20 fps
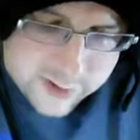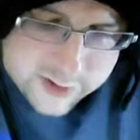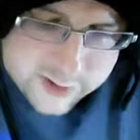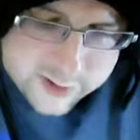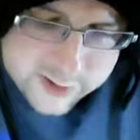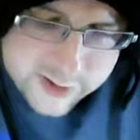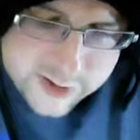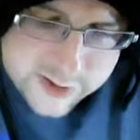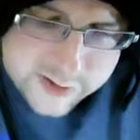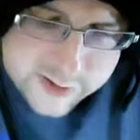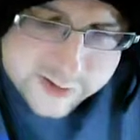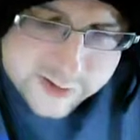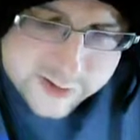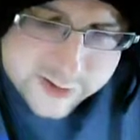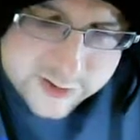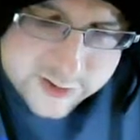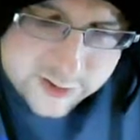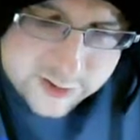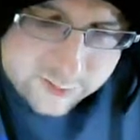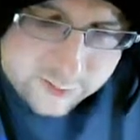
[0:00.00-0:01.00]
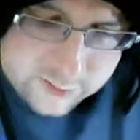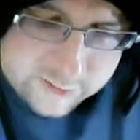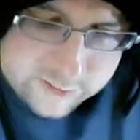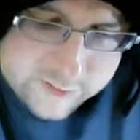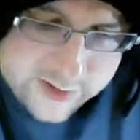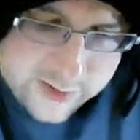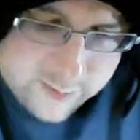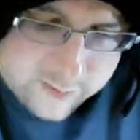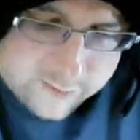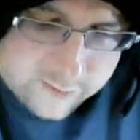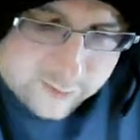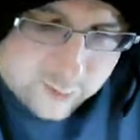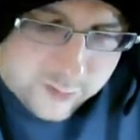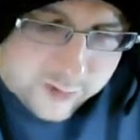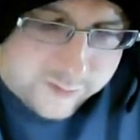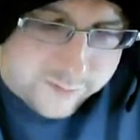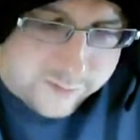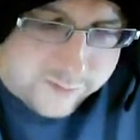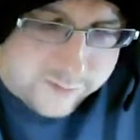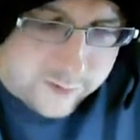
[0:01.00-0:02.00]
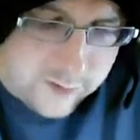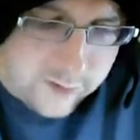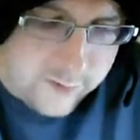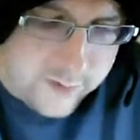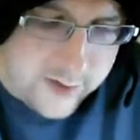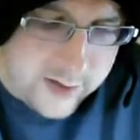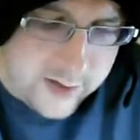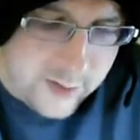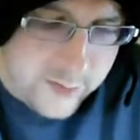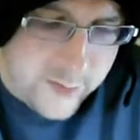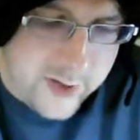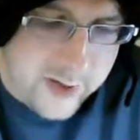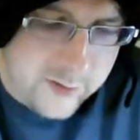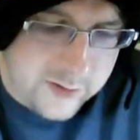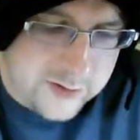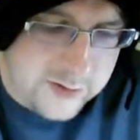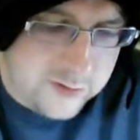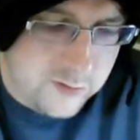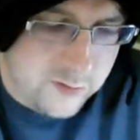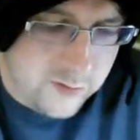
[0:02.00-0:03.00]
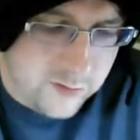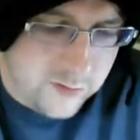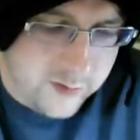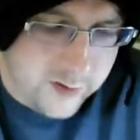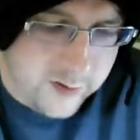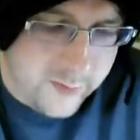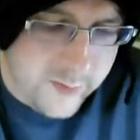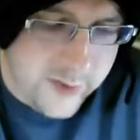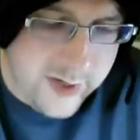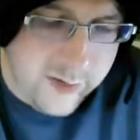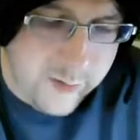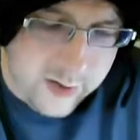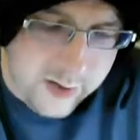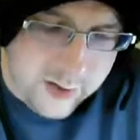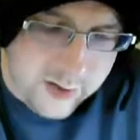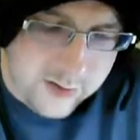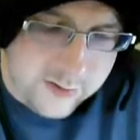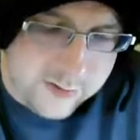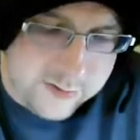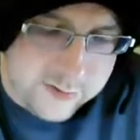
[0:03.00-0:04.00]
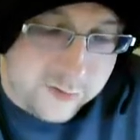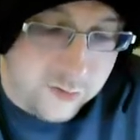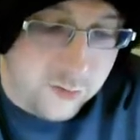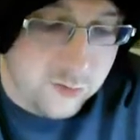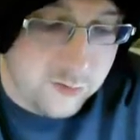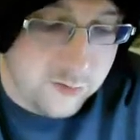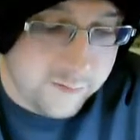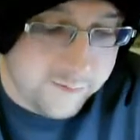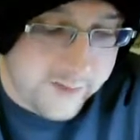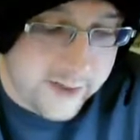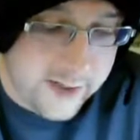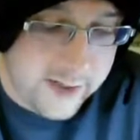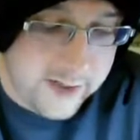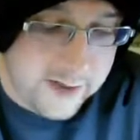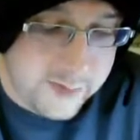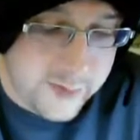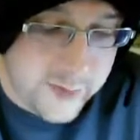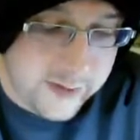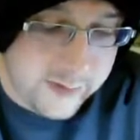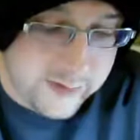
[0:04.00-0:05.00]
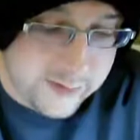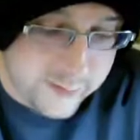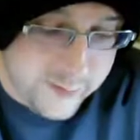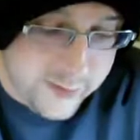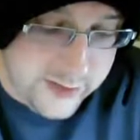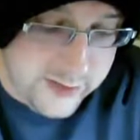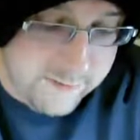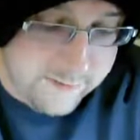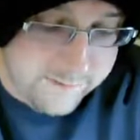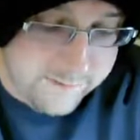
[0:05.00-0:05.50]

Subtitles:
exchange their charnable saber for one of the following: a power sword, a power lance, or a phoenix power spear.